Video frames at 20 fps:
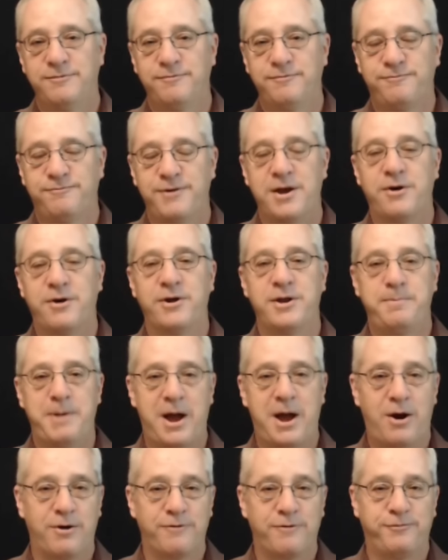very
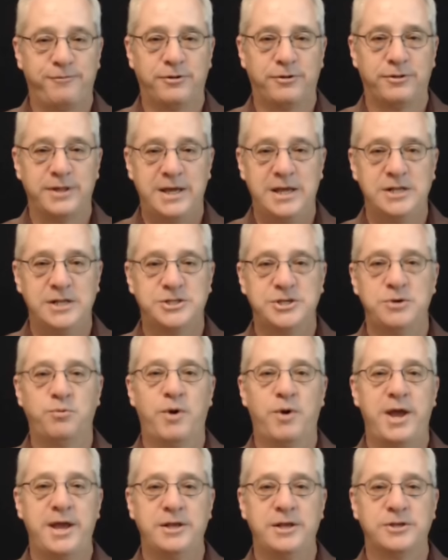powerful, easy
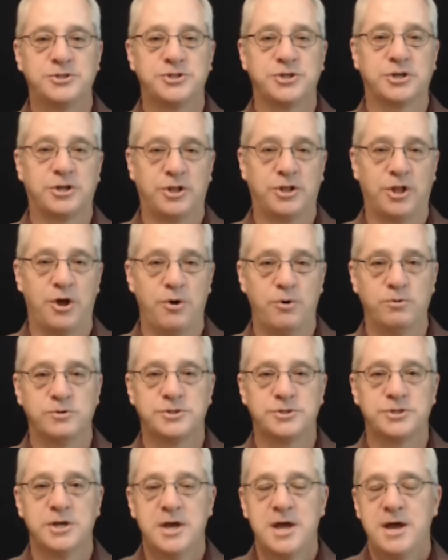ways to
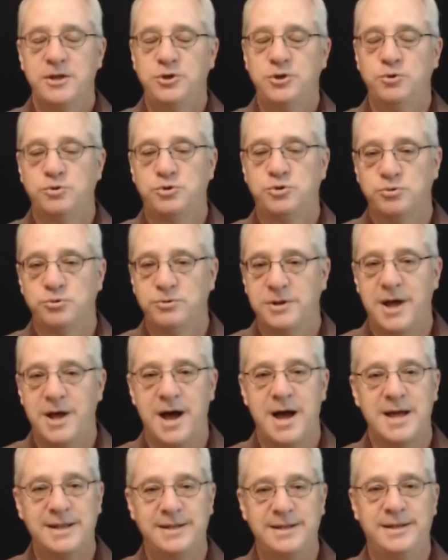close. You do
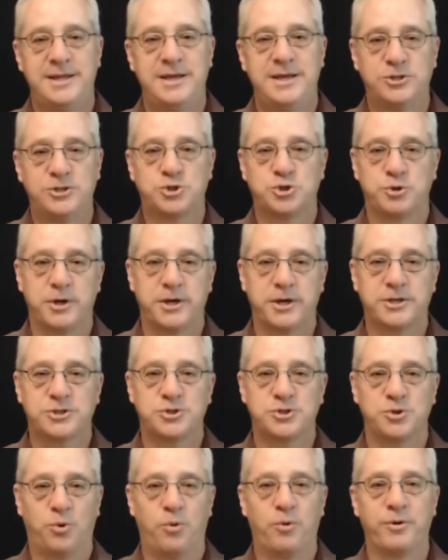not need
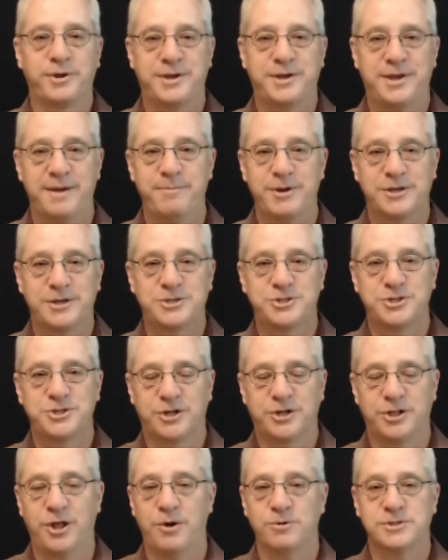tricks or gimmicks to
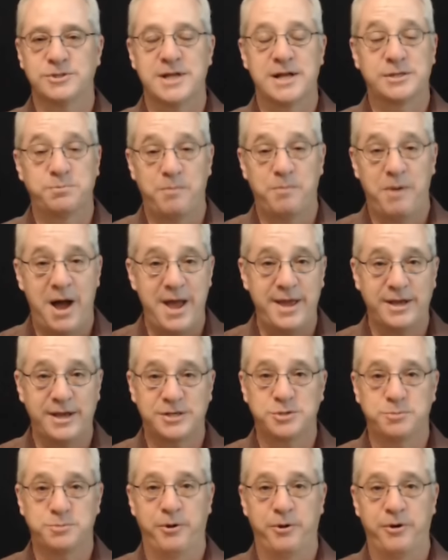close. That's my
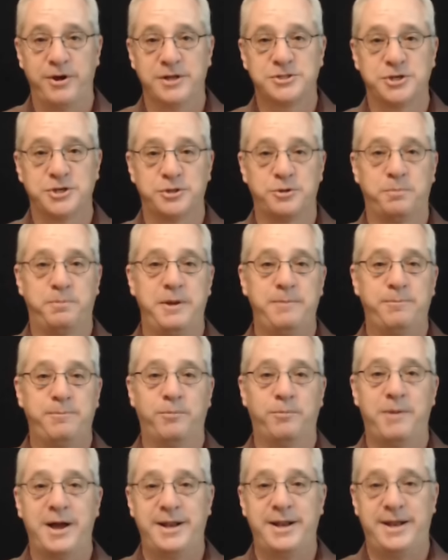experience. Other people
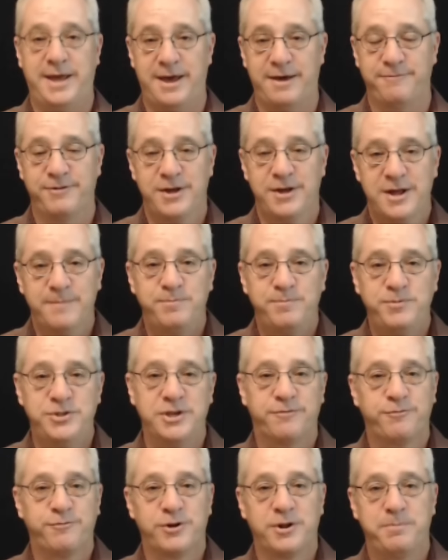might have
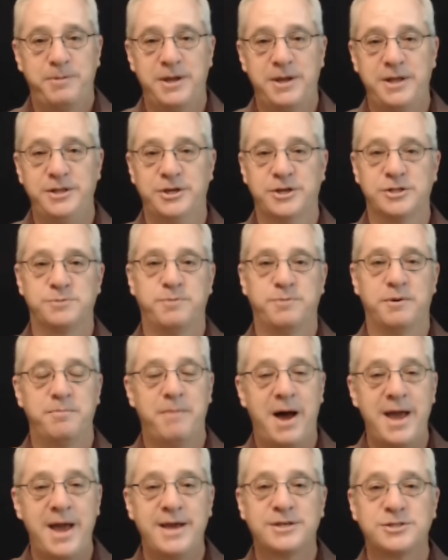different opinions, but
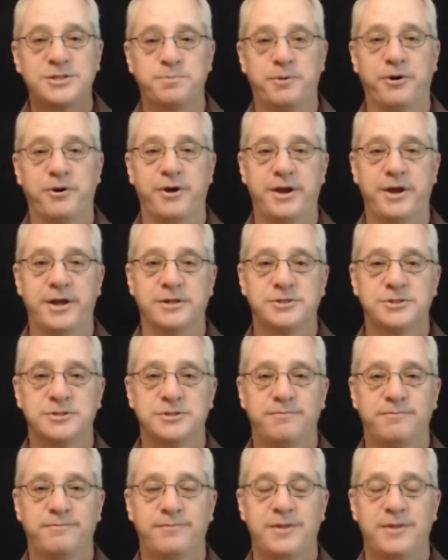my experience,